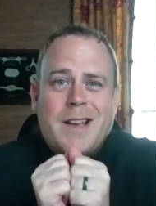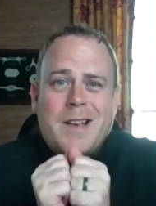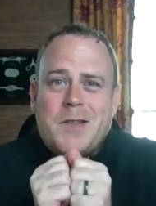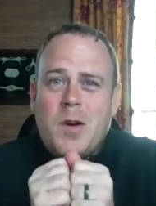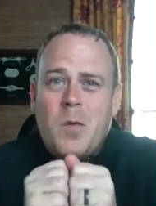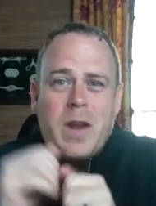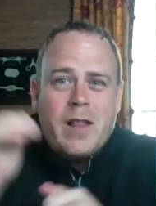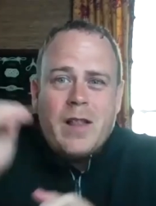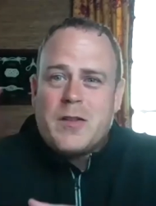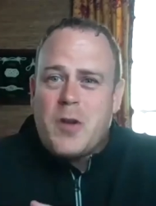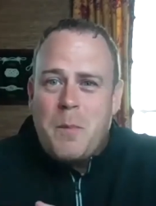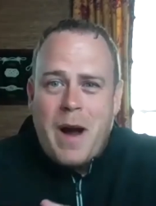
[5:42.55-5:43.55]
so we
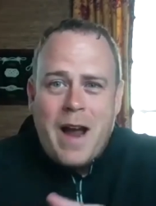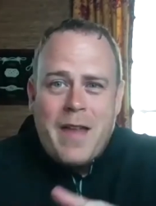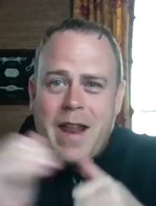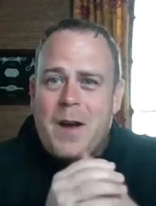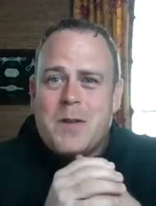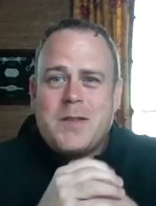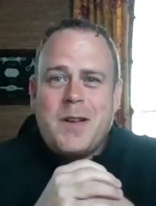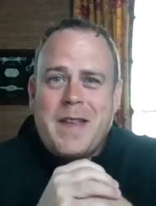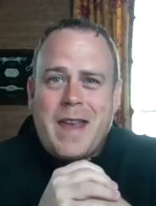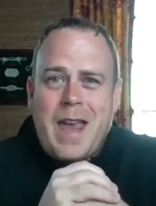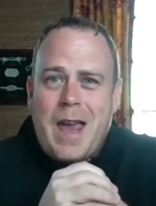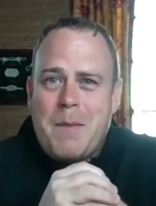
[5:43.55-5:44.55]
let's go buy that house on the
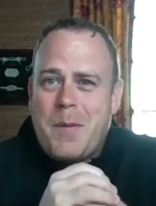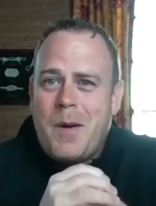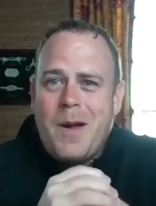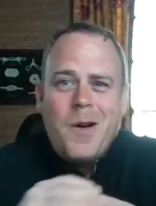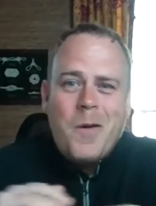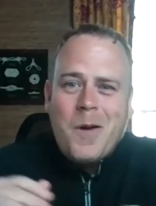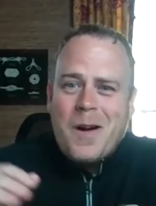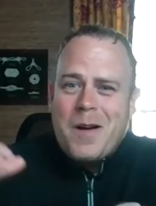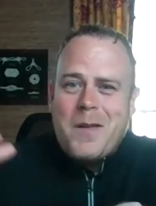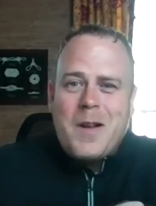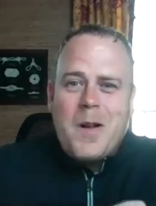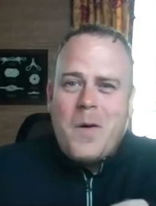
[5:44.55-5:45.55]
Cape
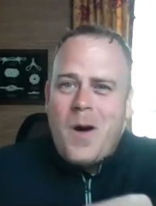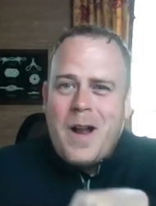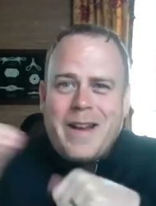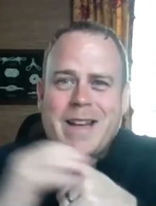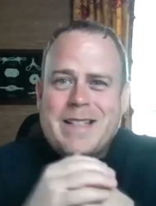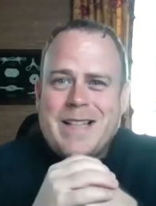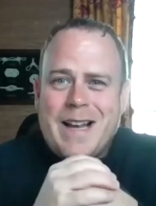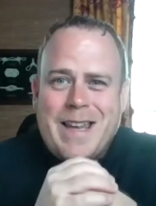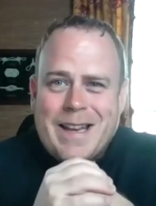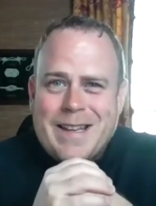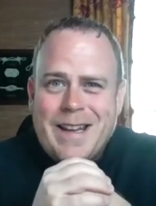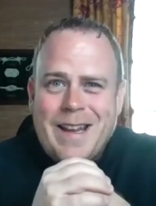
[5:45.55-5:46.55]
or you know on
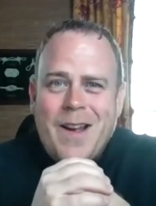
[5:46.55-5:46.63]
Nantucket,